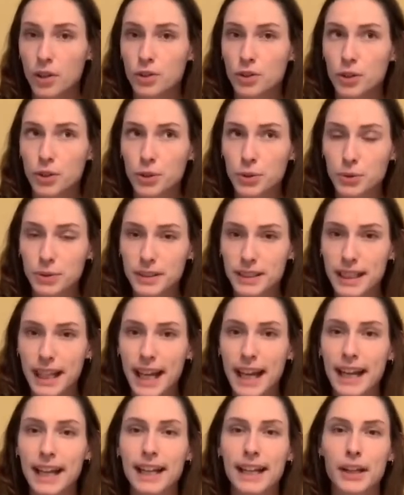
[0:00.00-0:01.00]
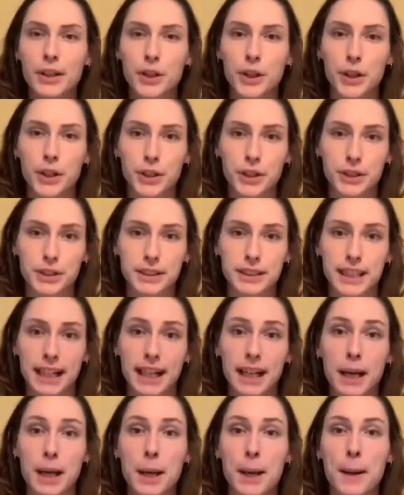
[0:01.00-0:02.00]
Tuesday and
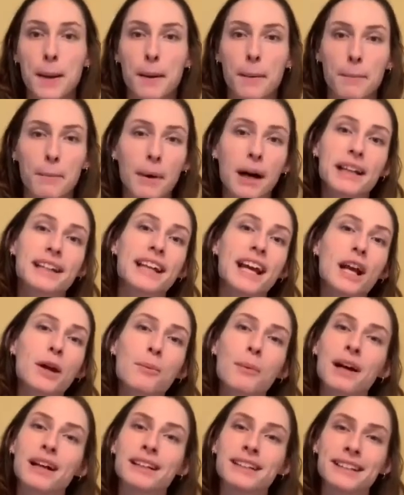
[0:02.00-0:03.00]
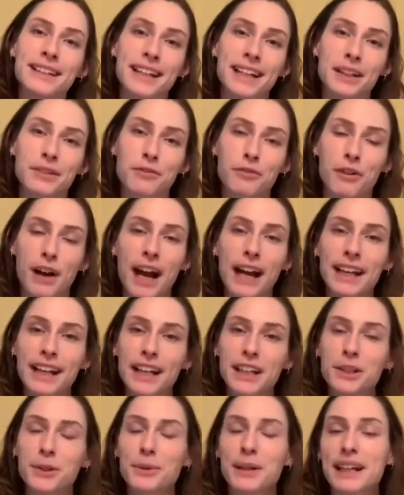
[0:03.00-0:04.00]
Thursday. Monday, Wednesday, and Friday
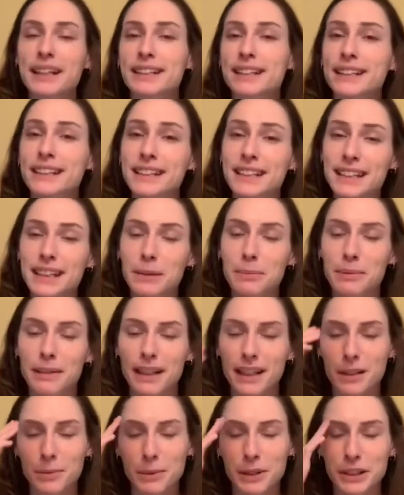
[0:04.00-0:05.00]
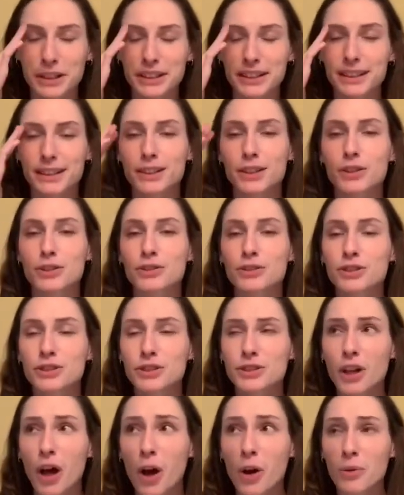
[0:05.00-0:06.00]
you get to sleep in, which is
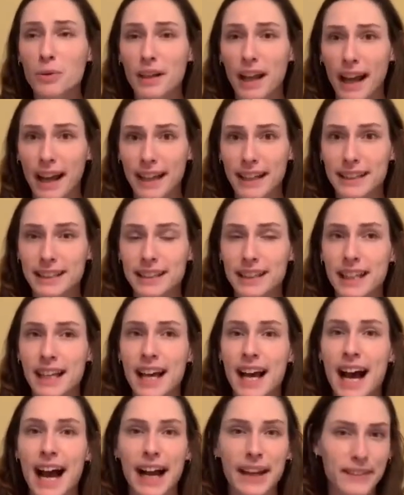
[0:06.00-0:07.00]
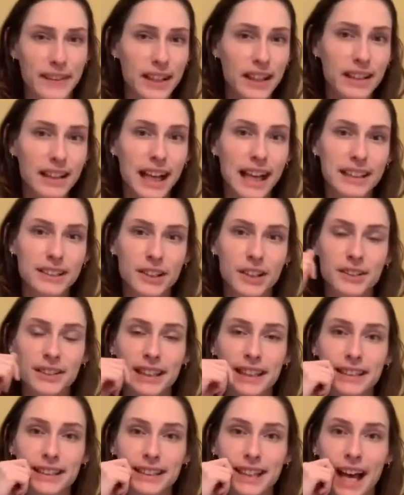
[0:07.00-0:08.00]
so nice. I think class starts
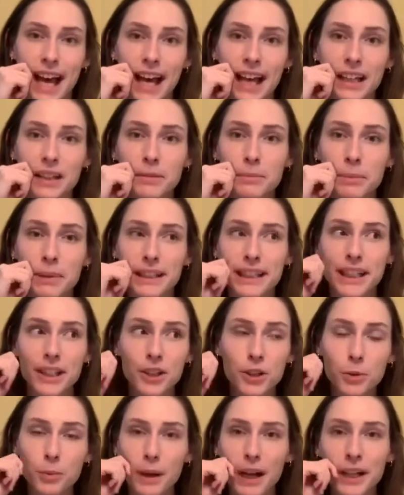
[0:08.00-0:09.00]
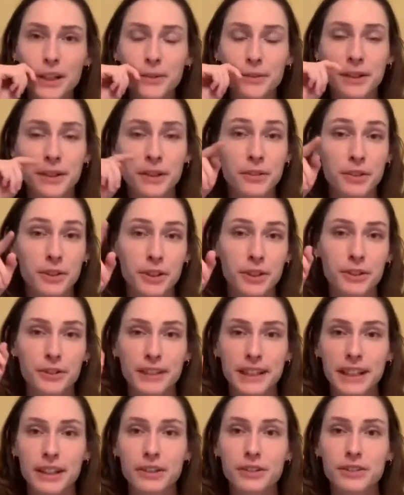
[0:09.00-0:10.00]
at 10, but either way you're
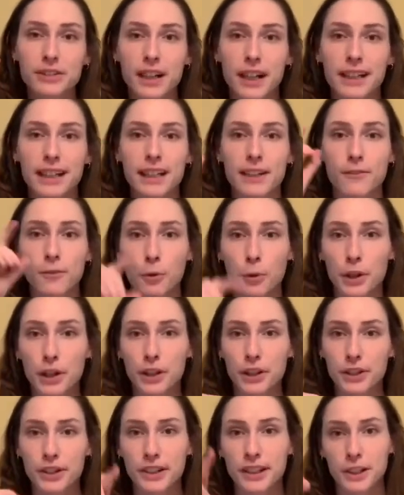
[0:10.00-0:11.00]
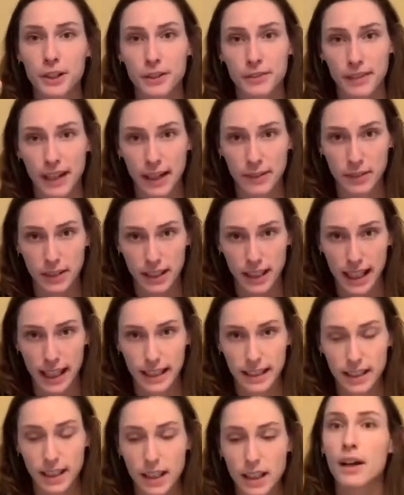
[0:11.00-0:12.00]
either done at 4:30 or 5
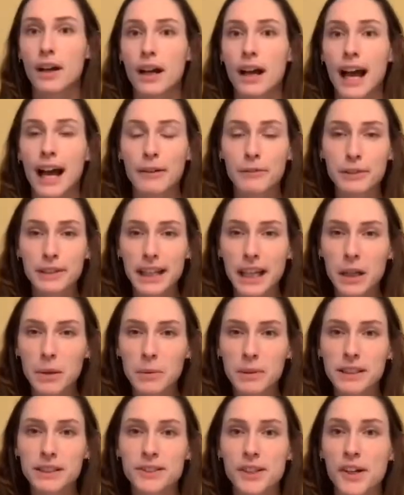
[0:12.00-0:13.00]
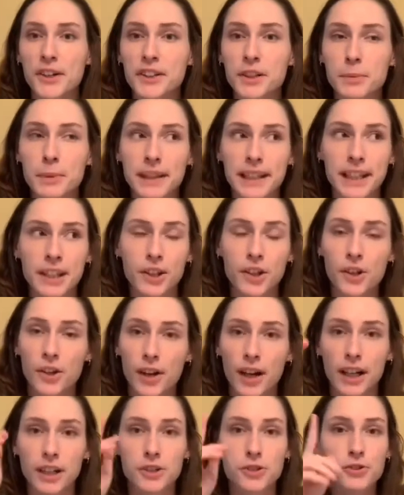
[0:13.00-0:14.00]
o'clock. Every day we started with either
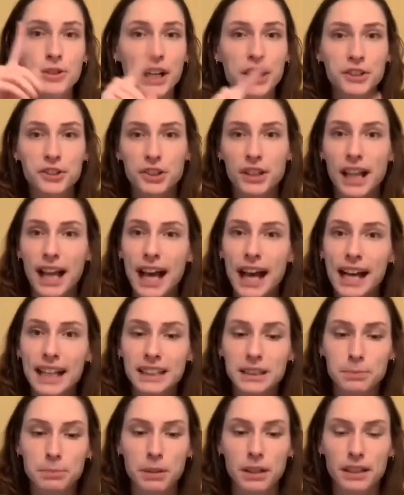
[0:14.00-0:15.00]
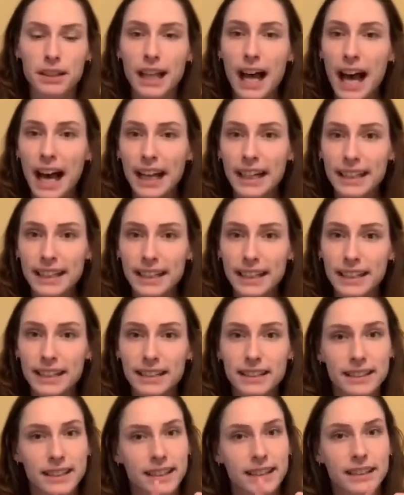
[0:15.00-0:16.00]
a stretch class,
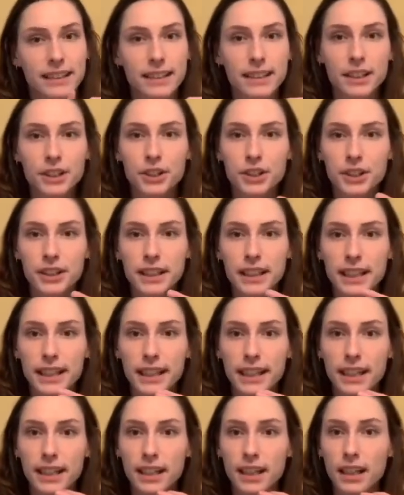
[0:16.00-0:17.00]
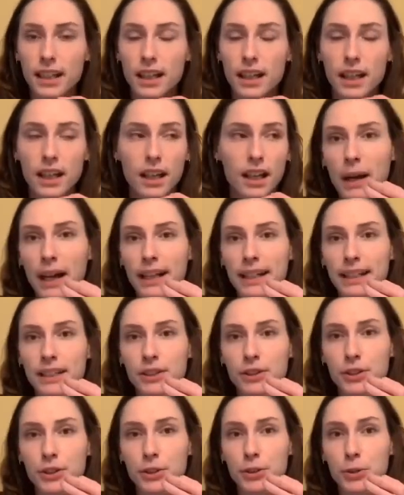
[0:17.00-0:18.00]
Pilates, conditioning, went
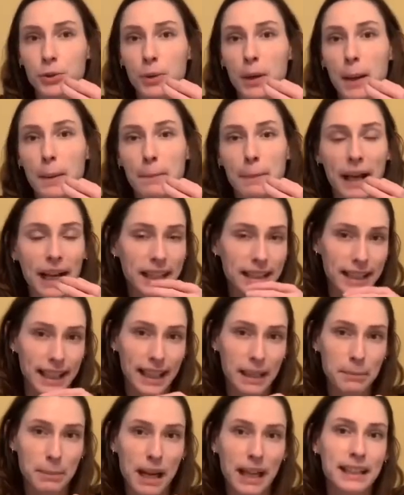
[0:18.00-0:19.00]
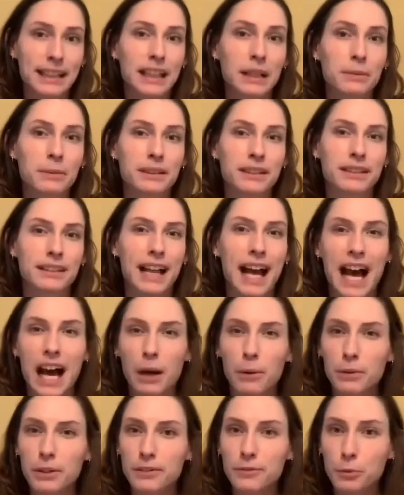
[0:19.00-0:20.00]
into ballet. Ballet was an
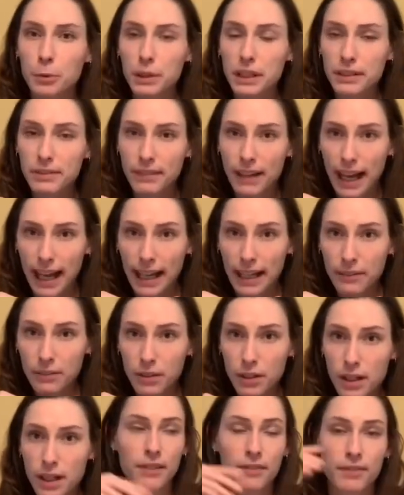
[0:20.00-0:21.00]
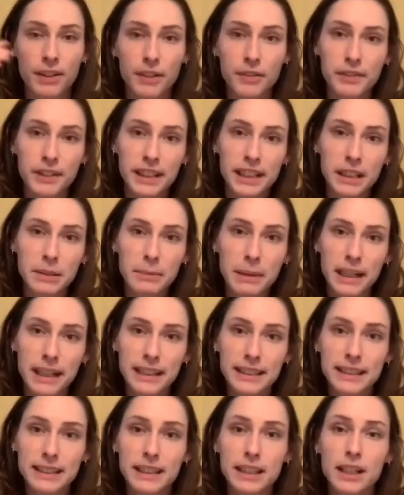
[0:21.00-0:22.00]
hour 45, 15
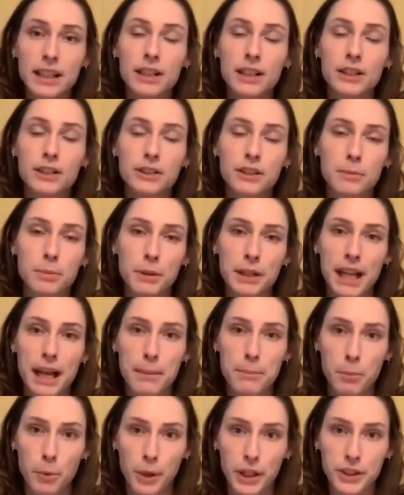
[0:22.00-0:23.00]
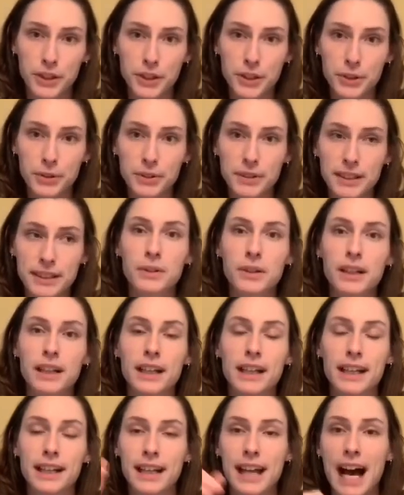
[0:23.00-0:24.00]
minutes to put on pointe shoes,
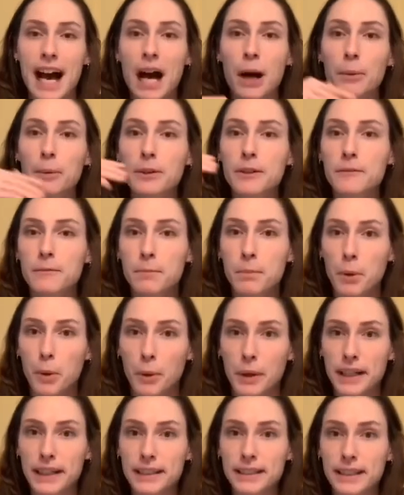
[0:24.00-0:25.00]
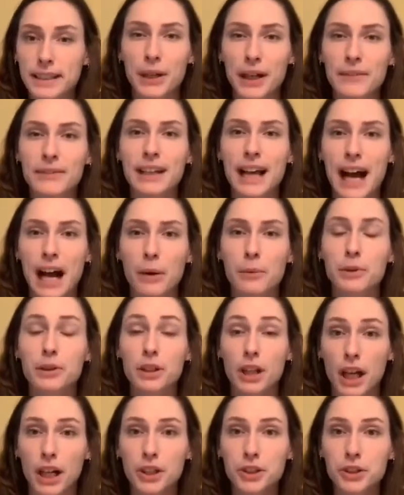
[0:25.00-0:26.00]
an hour of pointe. You have an hour
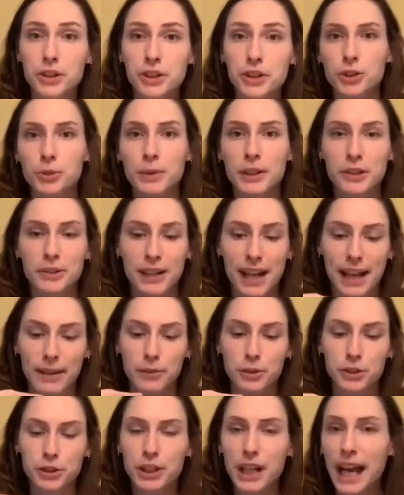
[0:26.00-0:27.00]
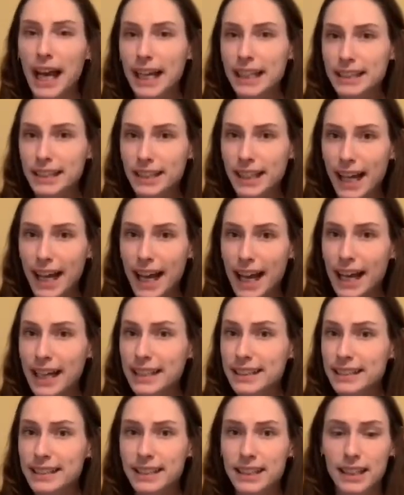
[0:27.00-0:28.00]
lunch. You either have a jazz
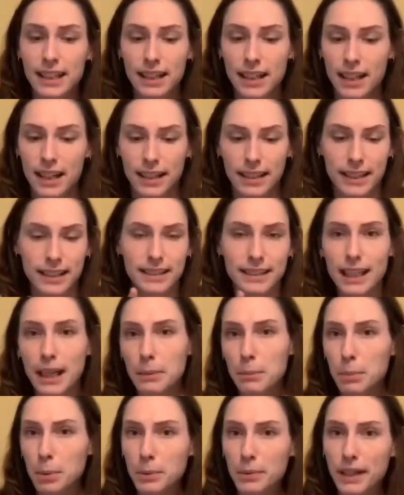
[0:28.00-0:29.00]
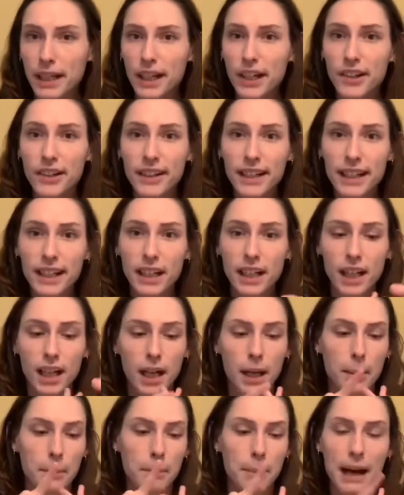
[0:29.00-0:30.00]
class, a contemporary,
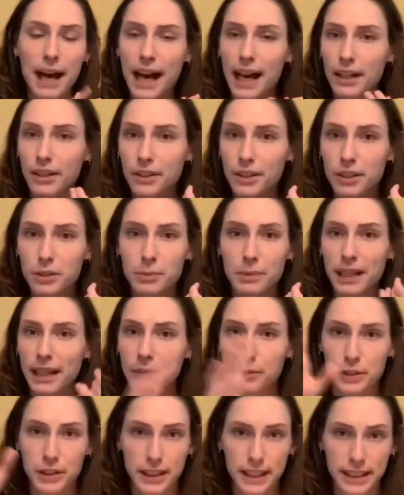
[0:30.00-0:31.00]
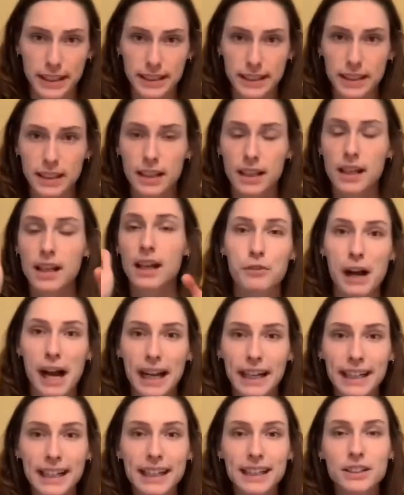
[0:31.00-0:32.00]
a modern, whatever it is.
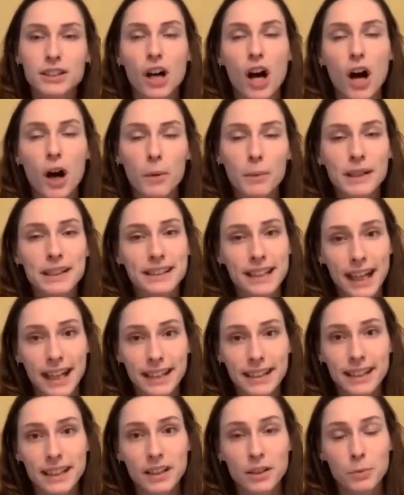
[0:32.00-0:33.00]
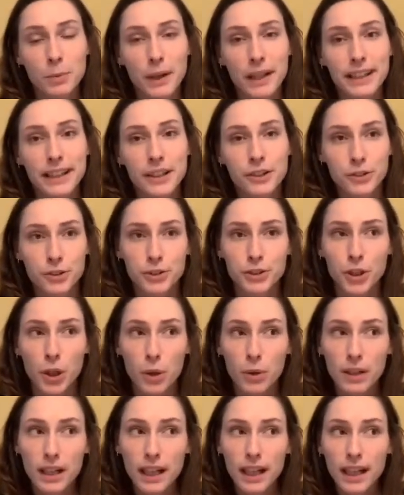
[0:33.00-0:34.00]
Fridays always ended with either
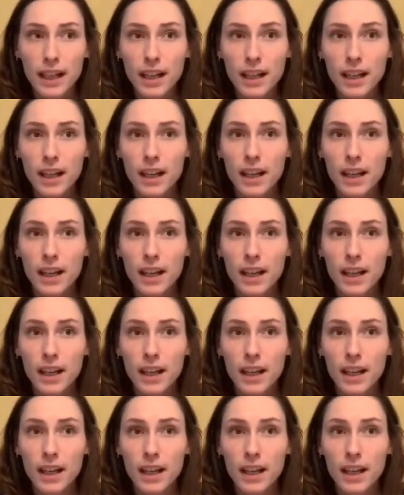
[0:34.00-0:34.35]
yoga,